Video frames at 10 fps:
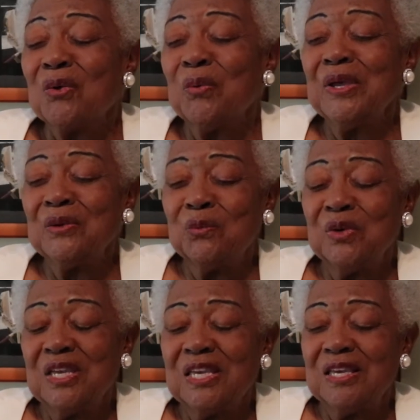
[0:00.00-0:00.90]
when
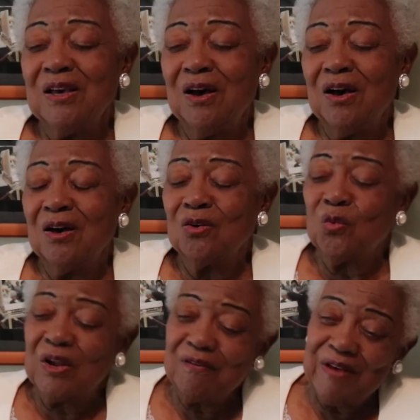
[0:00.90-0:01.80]
we, on
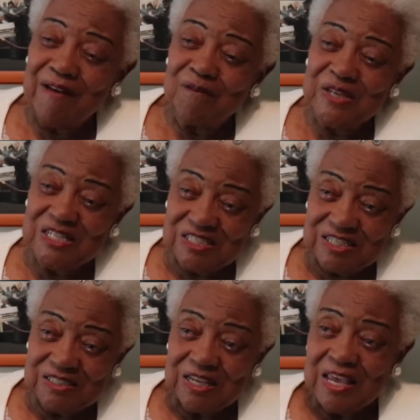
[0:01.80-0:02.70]
one of my
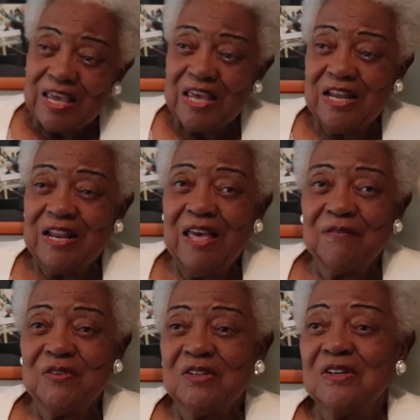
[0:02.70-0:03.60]
visits, and
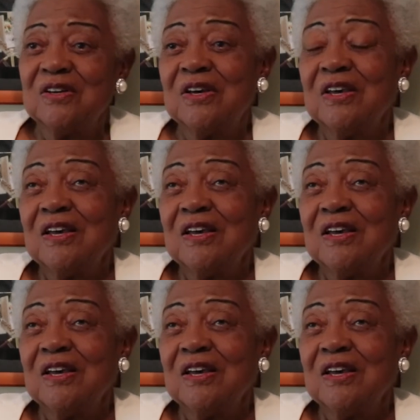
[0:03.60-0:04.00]
after